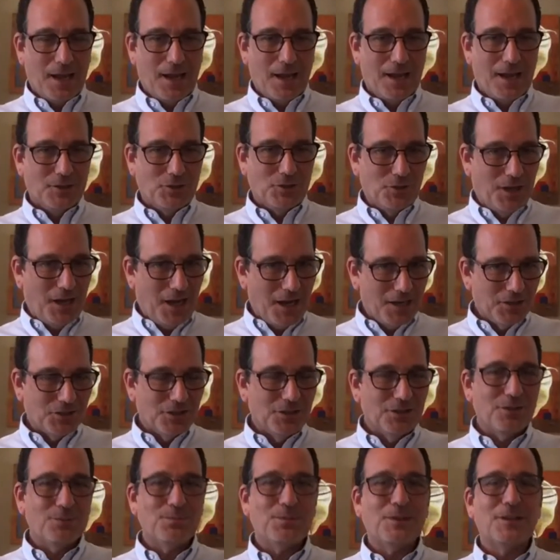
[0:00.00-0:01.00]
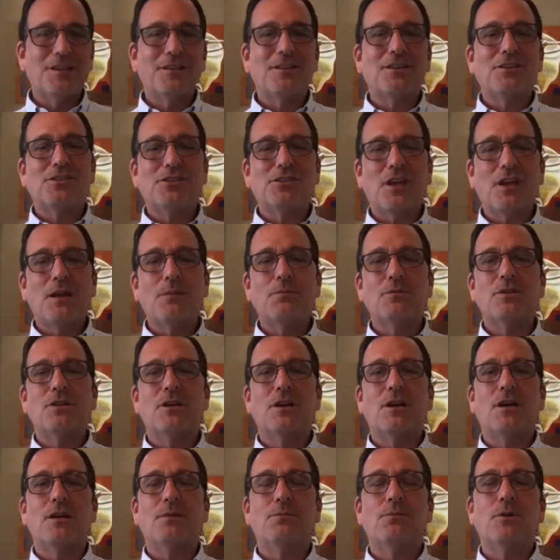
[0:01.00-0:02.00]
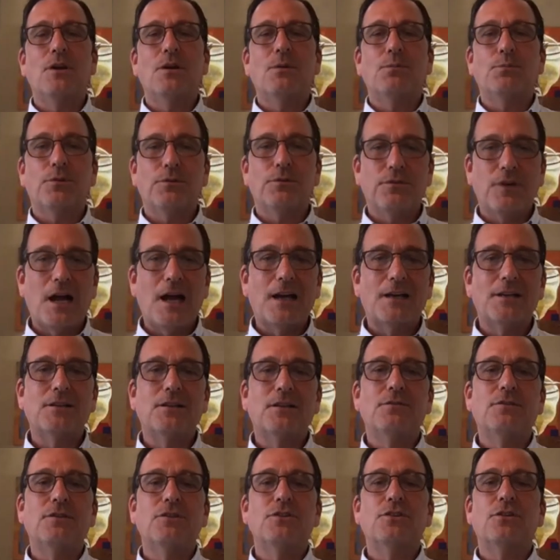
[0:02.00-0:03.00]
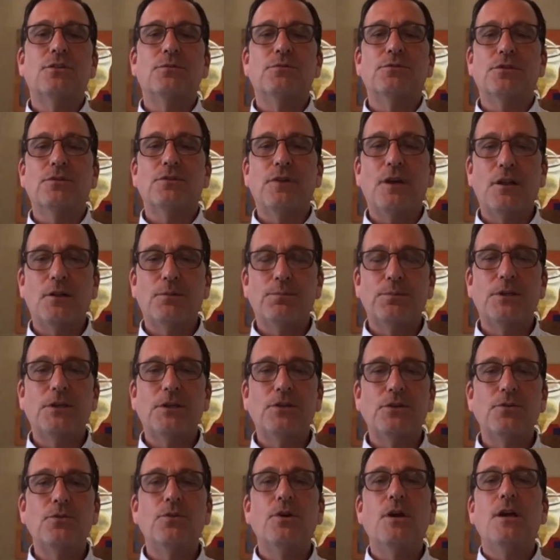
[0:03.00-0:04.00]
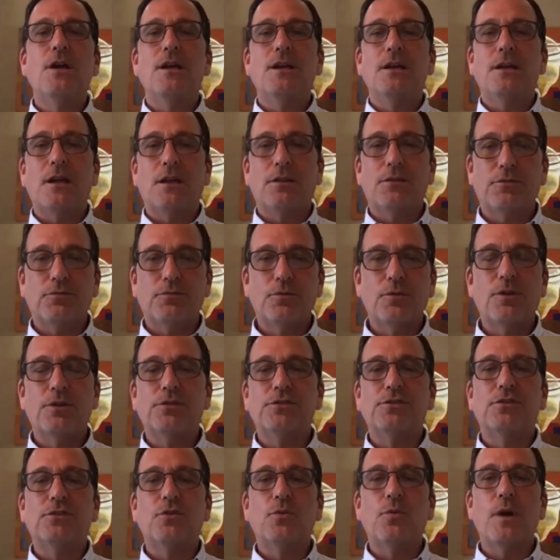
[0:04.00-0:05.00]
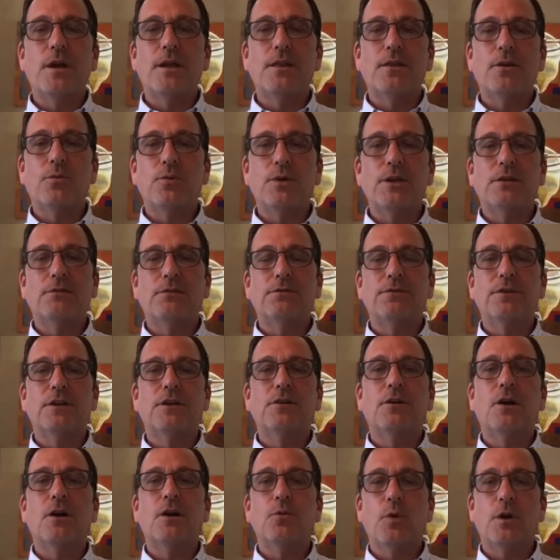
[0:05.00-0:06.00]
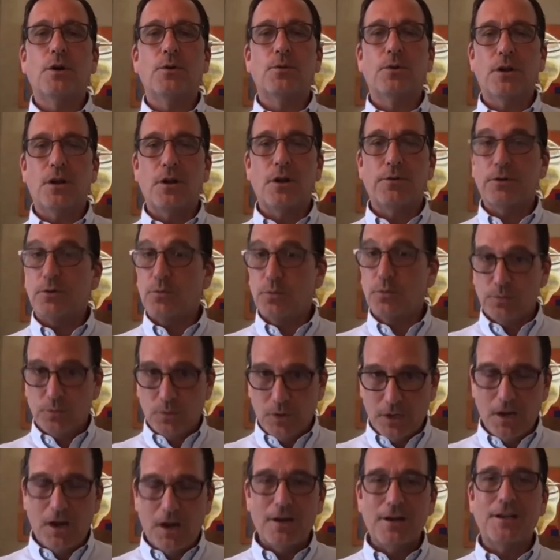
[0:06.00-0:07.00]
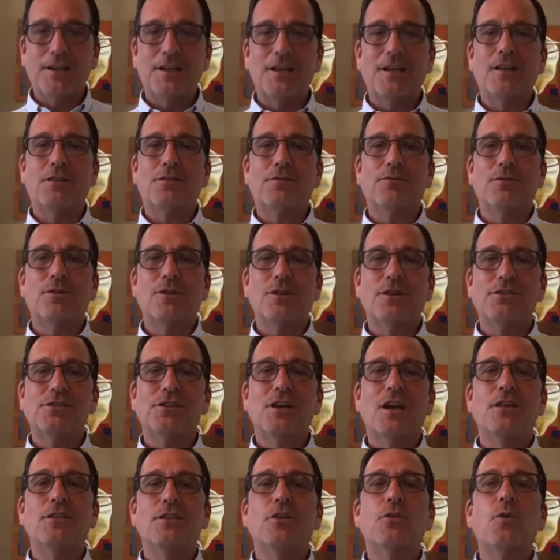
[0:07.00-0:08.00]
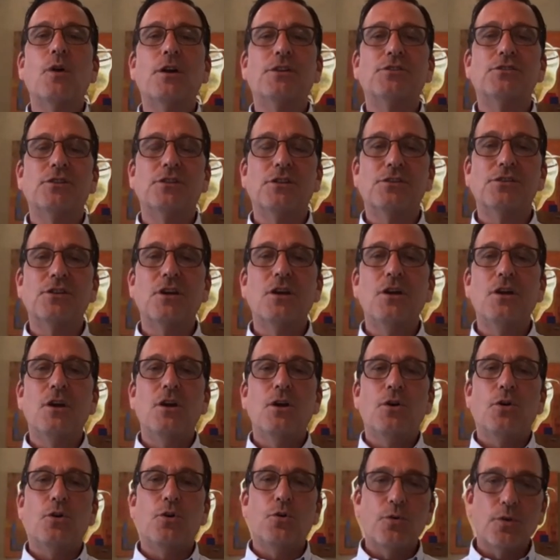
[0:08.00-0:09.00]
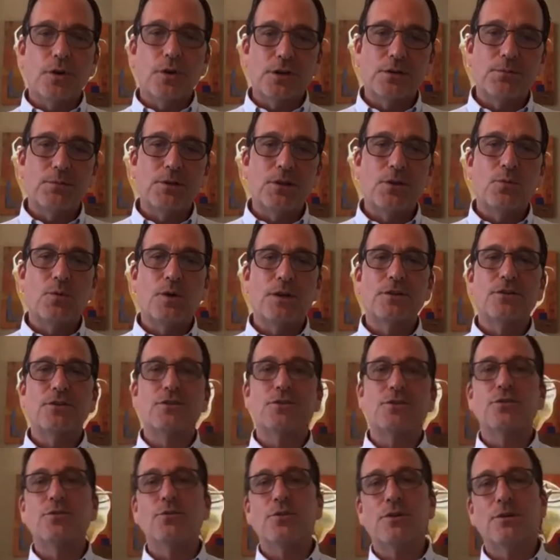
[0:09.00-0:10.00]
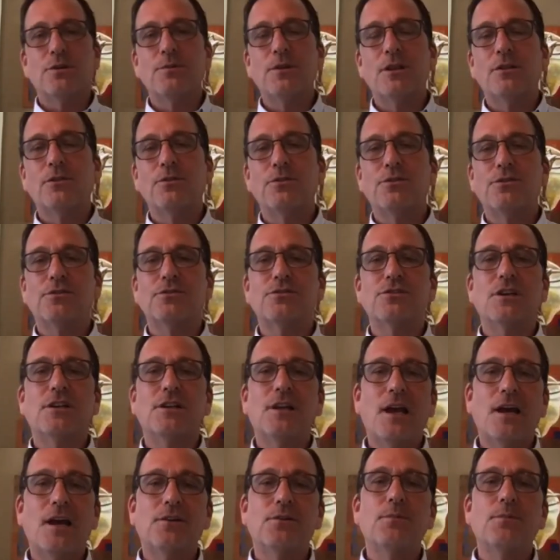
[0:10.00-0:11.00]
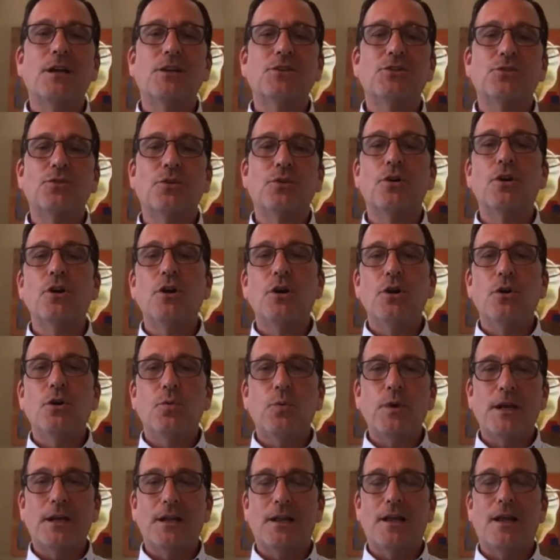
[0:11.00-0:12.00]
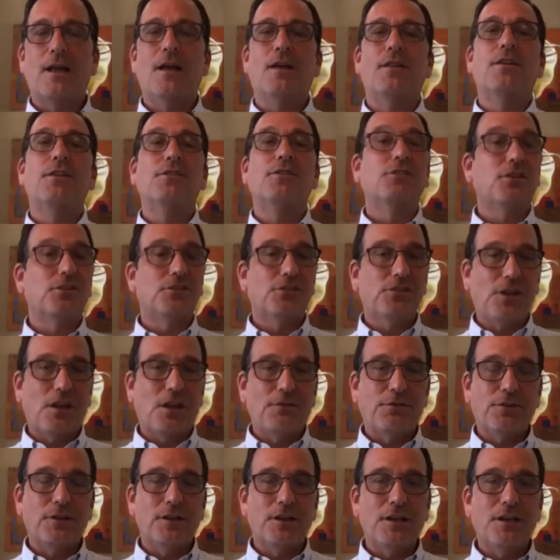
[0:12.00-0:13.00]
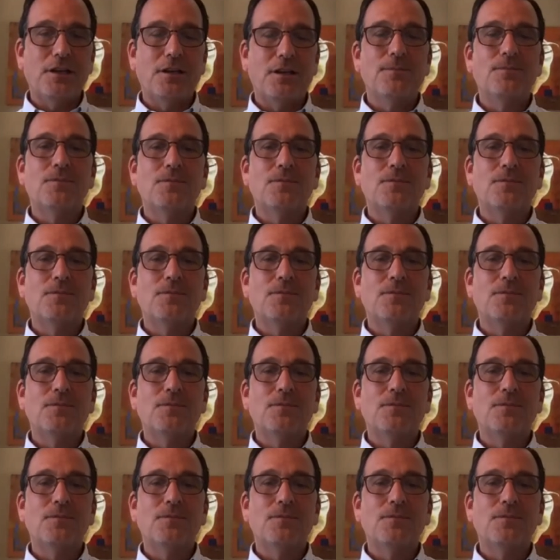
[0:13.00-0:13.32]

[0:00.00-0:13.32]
educational, but at the same time provocative in terms of helping you get through this in a way that we can figure out where we're going. Because we are going to get through this, and the question is who are going to be the winners, who are going to be the losers, and how to make sure we get out of this safely